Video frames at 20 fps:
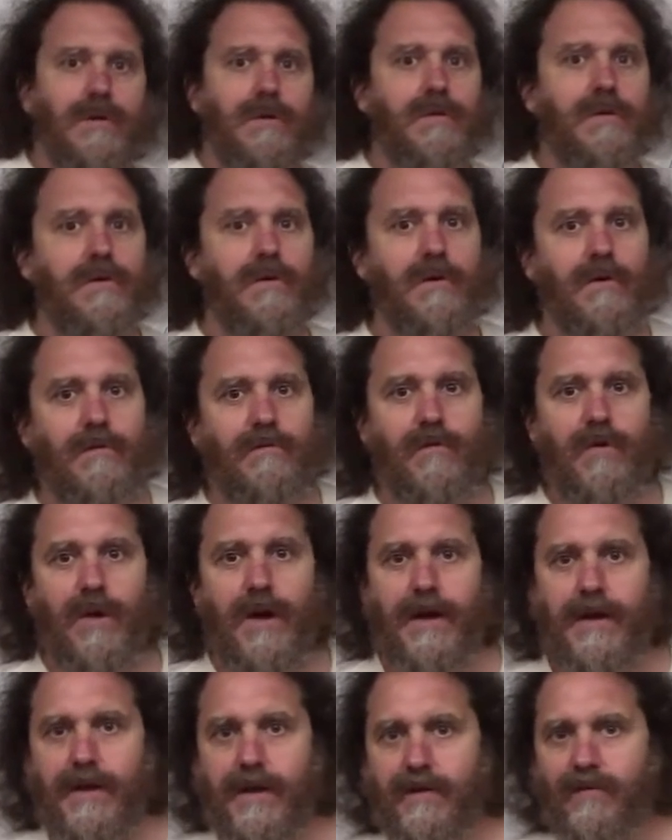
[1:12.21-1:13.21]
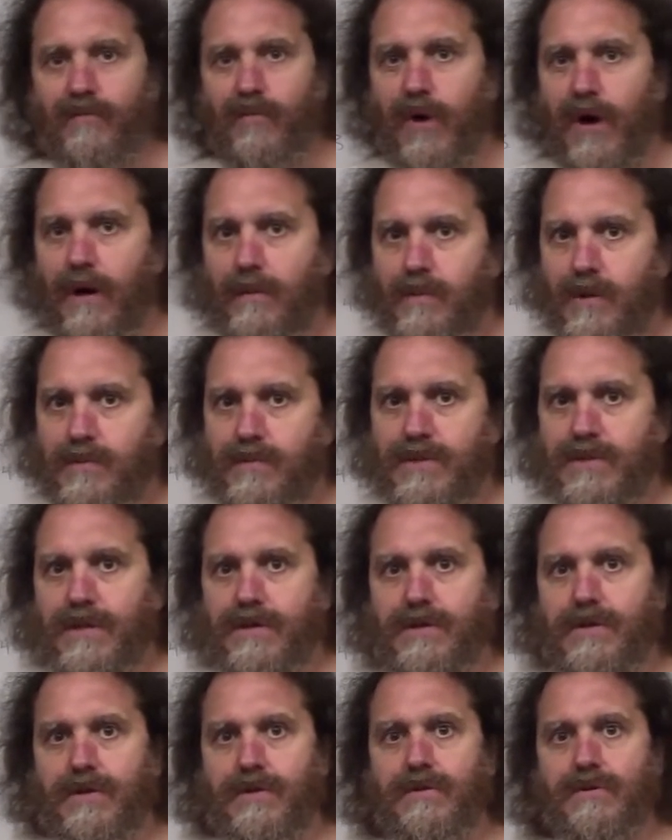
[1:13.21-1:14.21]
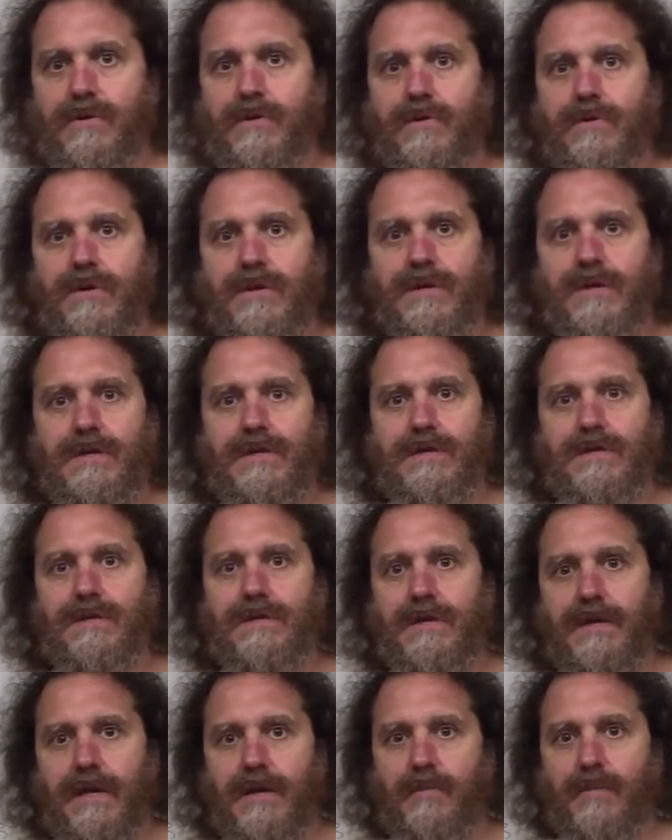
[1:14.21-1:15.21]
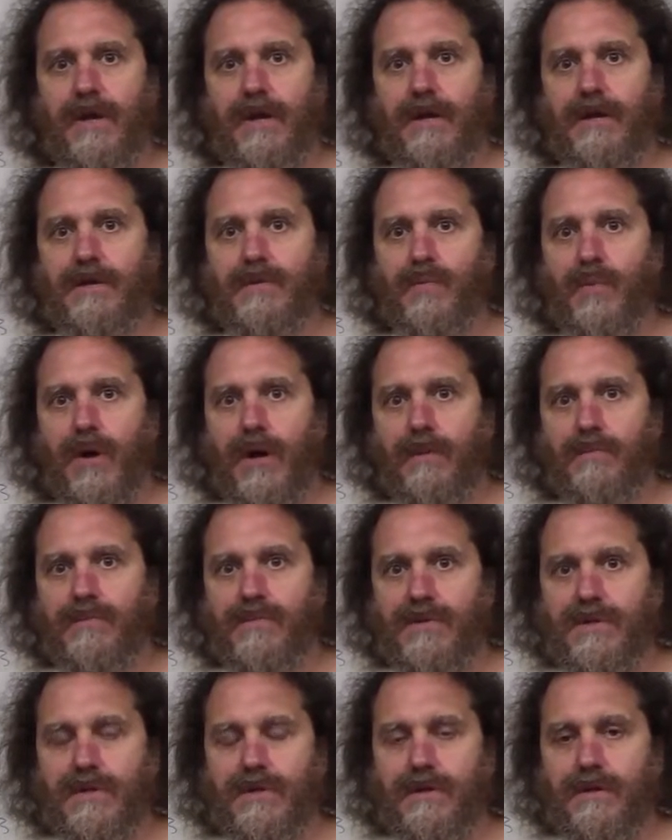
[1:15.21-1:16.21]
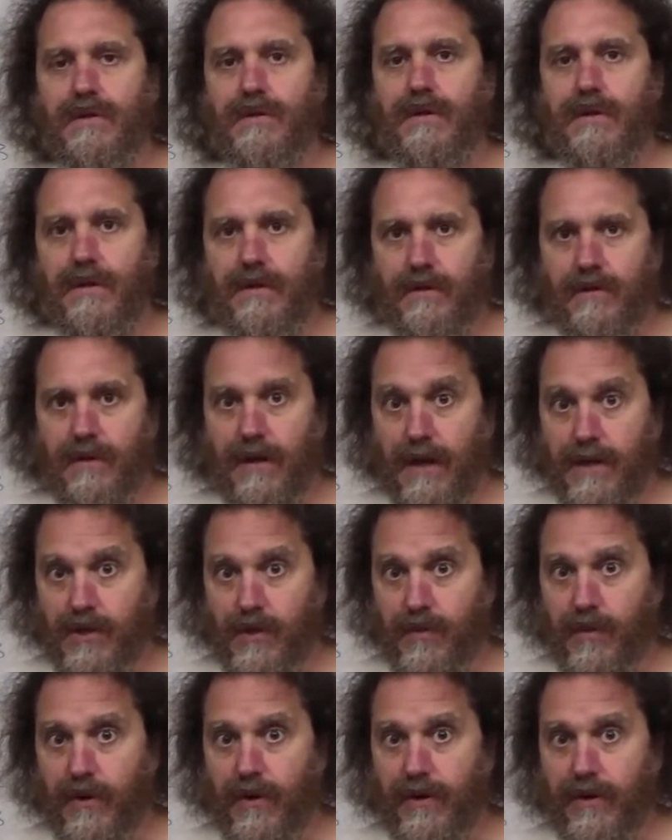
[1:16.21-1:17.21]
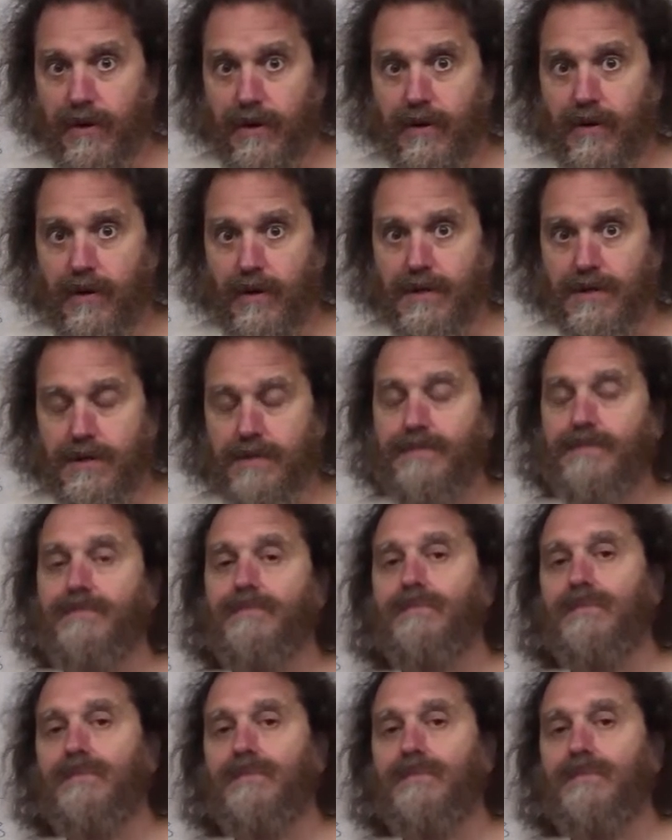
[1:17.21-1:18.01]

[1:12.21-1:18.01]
there are a variety of problems that you'll do in these kinematics problems in the lecture part of your course,